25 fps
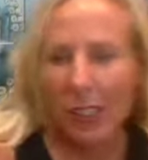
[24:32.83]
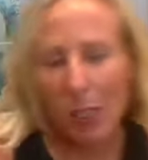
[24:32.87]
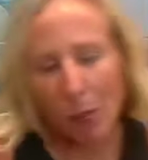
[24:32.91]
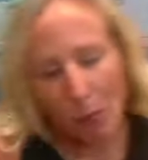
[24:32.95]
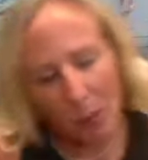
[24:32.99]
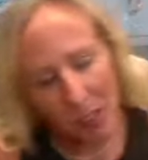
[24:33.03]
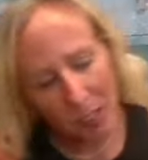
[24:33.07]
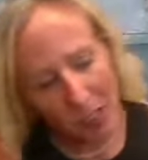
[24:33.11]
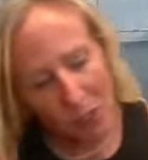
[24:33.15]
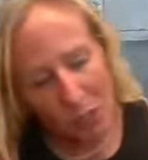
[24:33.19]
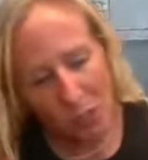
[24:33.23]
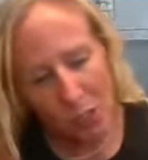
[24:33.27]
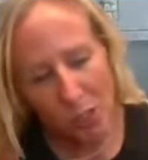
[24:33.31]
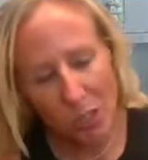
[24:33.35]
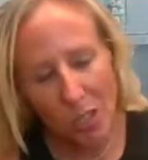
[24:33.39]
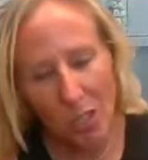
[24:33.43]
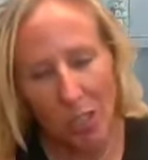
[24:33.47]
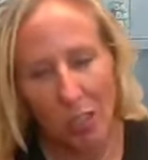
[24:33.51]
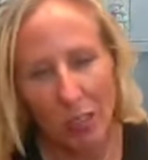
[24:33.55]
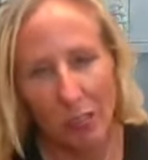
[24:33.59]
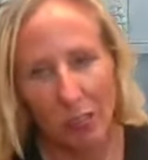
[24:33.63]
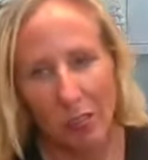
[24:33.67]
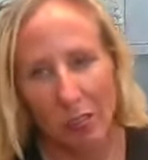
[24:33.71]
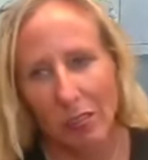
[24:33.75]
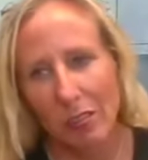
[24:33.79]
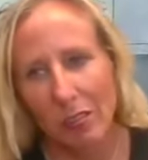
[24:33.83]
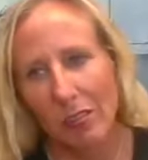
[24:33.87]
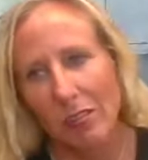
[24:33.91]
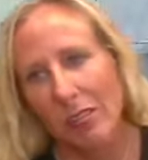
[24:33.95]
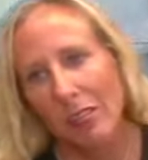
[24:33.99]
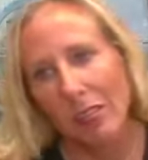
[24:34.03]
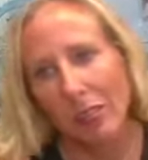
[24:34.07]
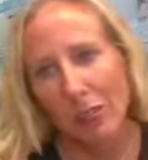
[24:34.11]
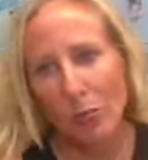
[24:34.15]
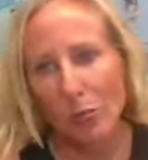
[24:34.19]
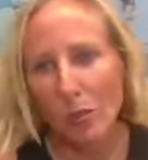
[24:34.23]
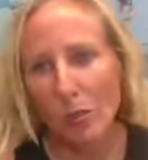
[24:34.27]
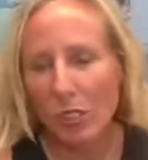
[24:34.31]
and get your trunk.
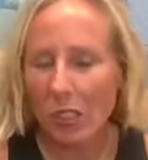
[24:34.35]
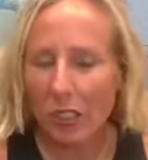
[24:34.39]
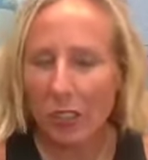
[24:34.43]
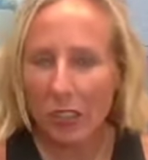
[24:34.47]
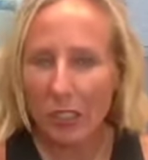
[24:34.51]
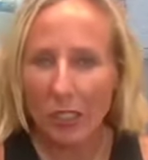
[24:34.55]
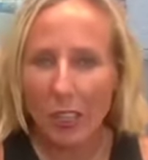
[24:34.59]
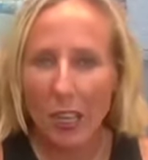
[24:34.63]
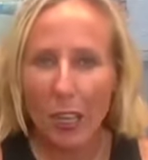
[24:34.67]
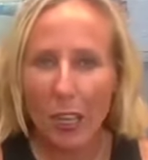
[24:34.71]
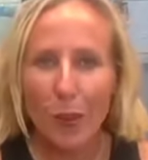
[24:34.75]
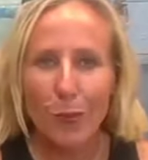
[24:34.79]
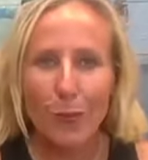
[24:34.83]
We'll load it up.